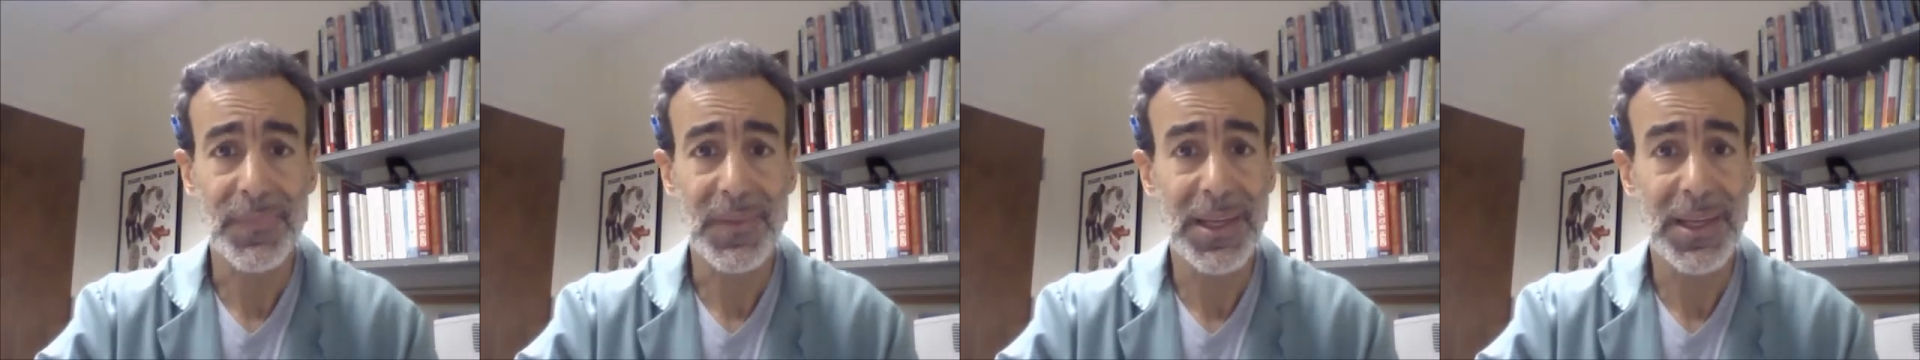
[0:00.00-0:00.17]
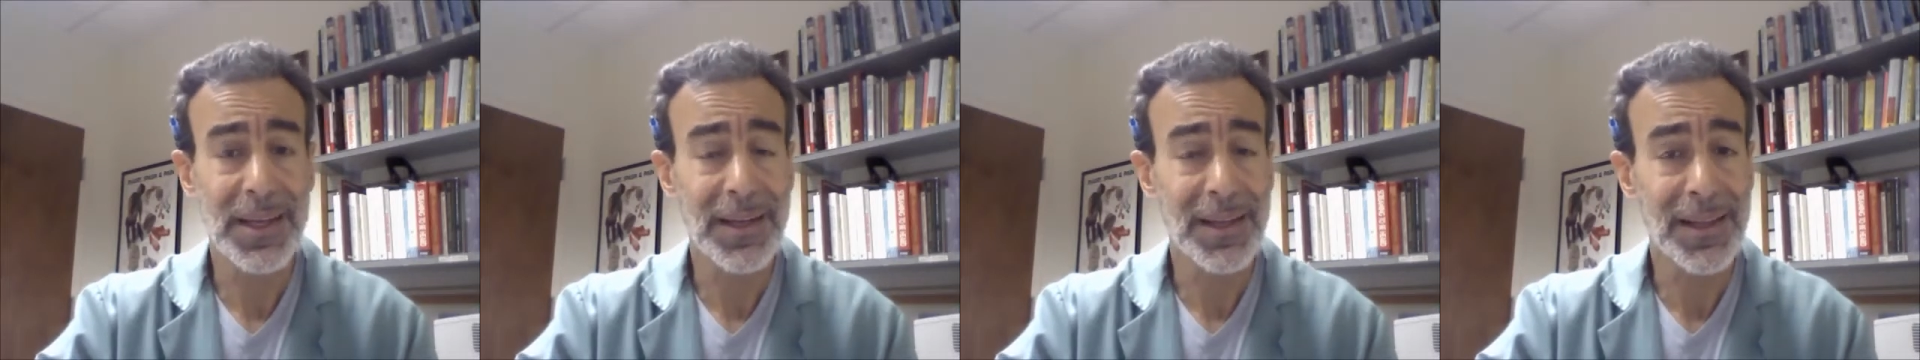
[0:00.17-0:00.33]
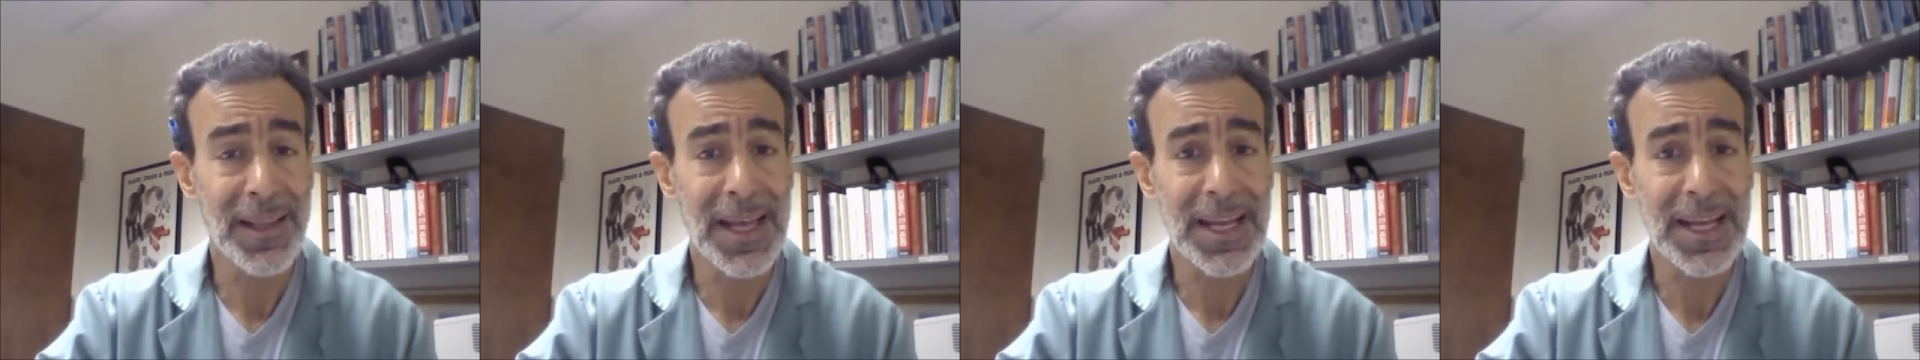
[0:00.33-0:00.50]
a
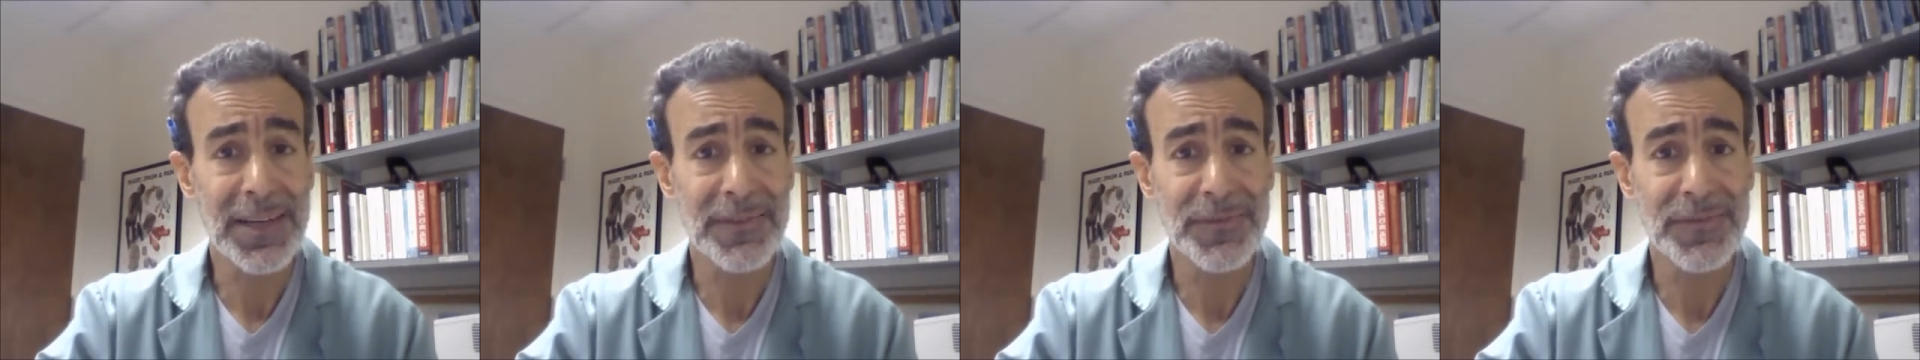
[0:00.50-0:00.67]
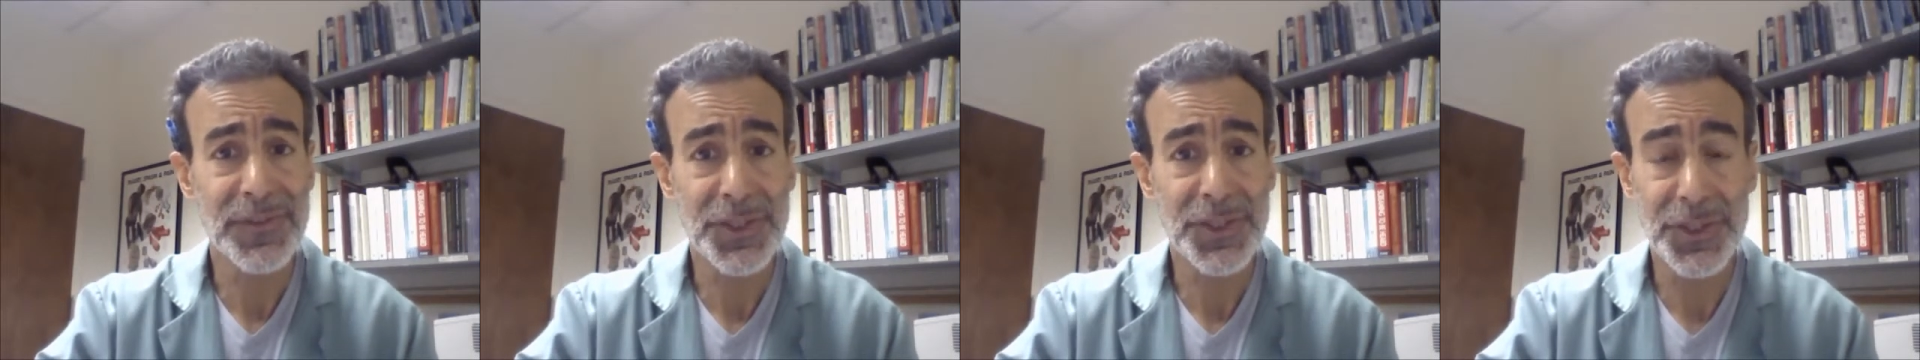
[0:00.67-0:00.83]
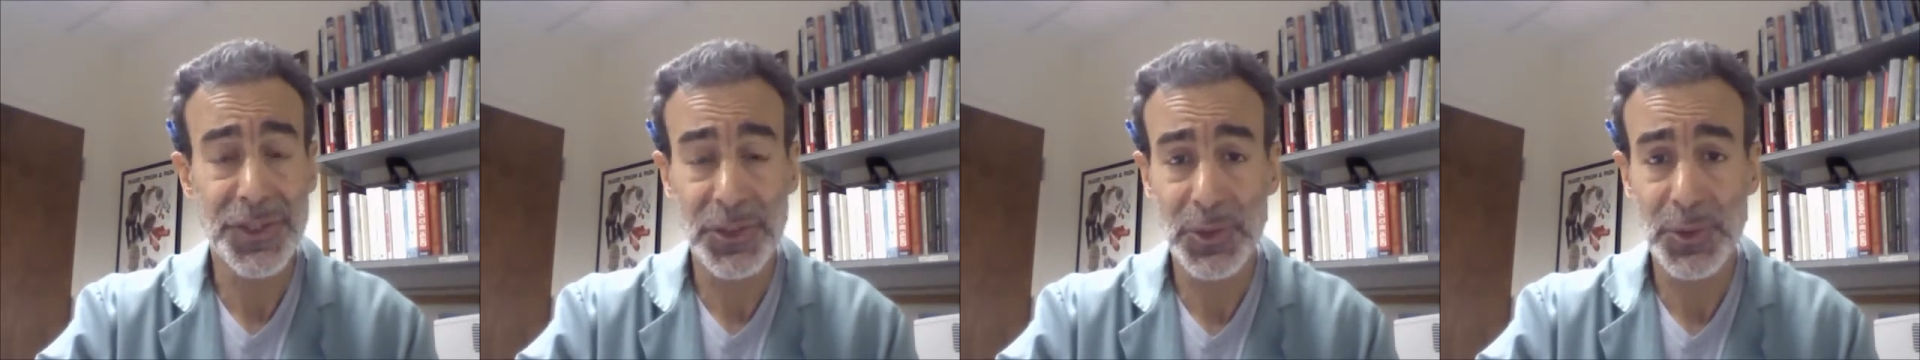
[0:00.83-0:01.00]
lot of
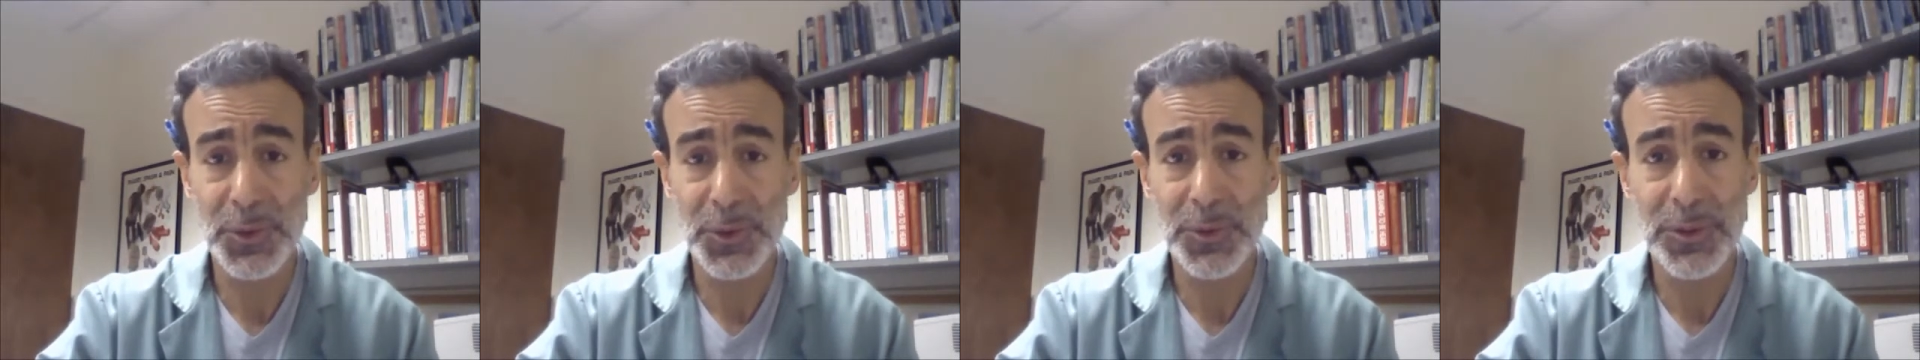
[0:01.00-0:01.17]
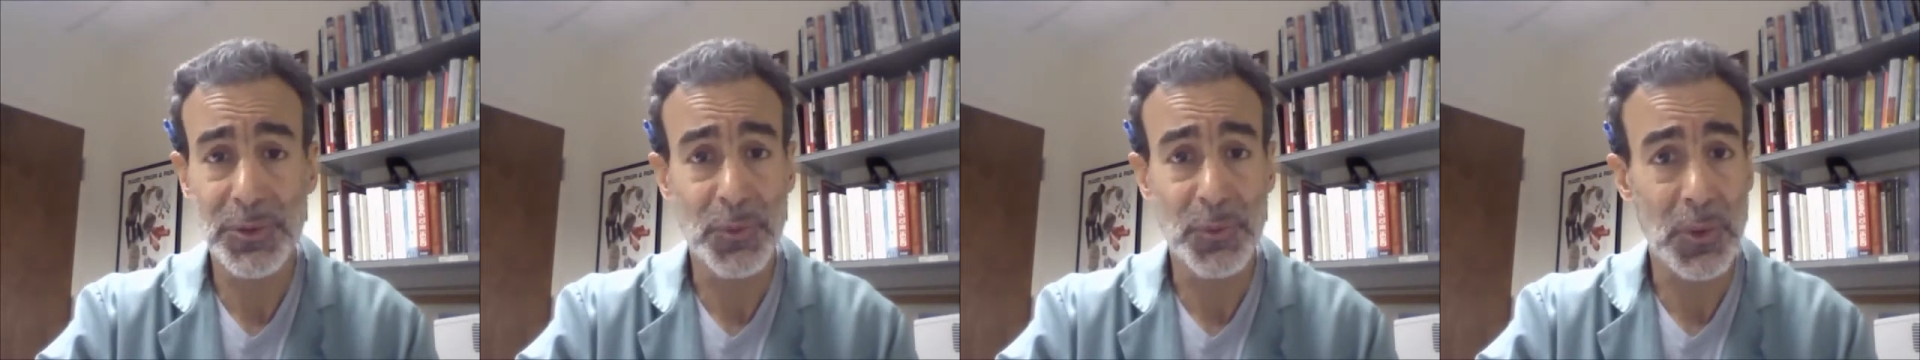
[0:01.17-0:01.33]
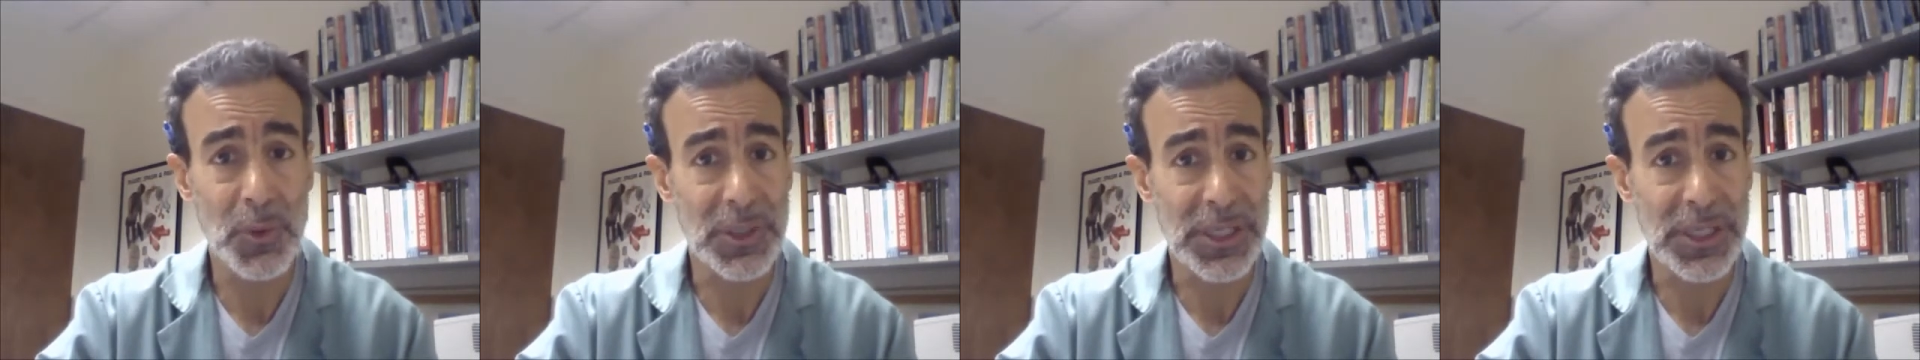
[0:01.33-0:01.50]

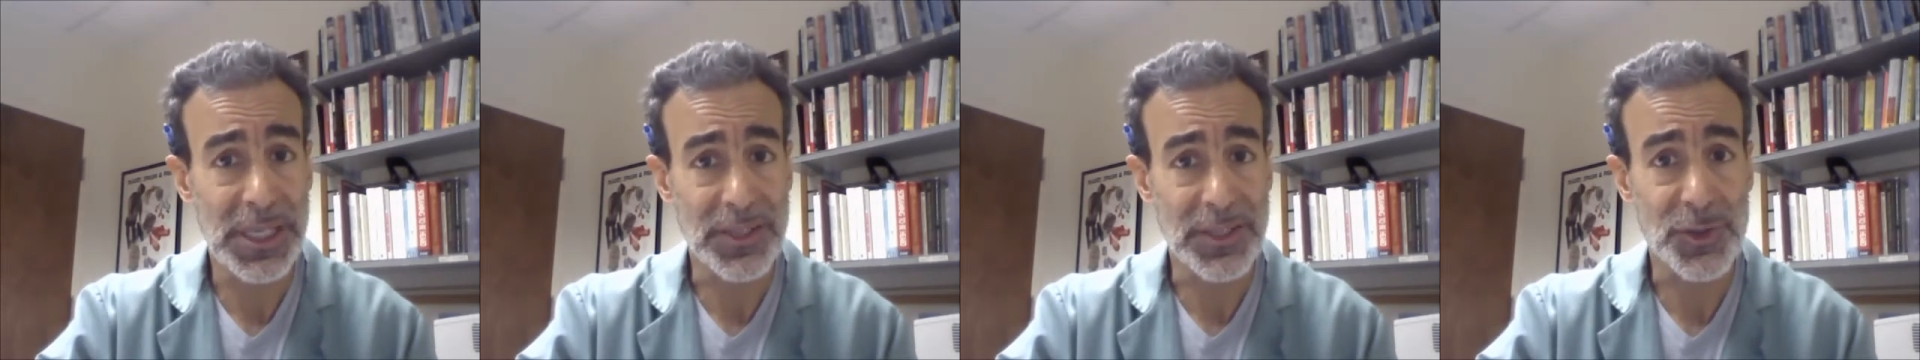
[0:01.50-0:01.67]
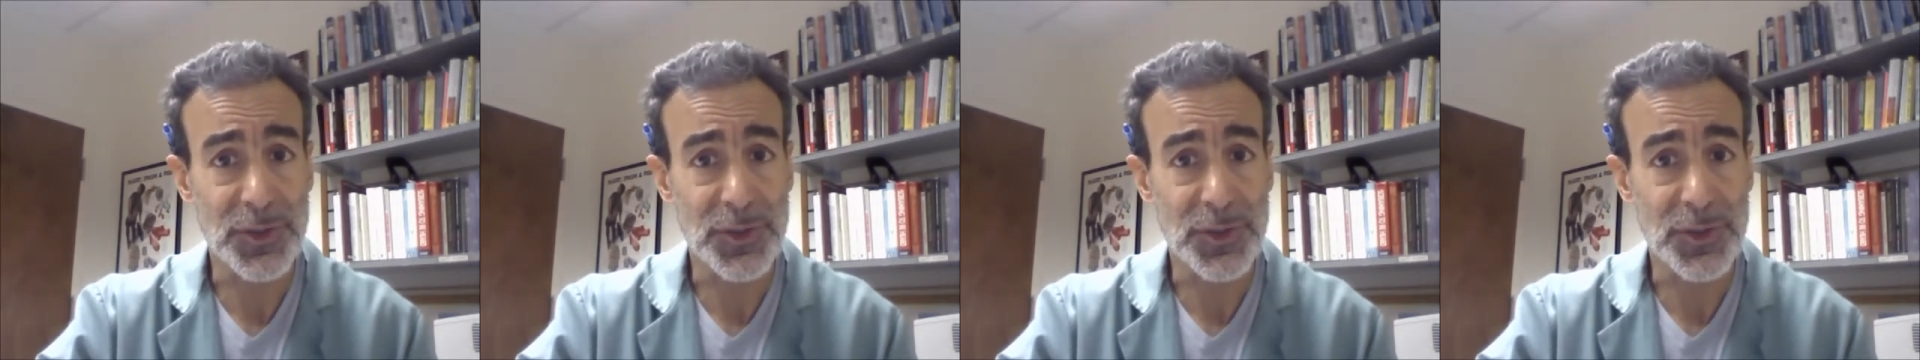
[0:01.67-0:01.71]
children will get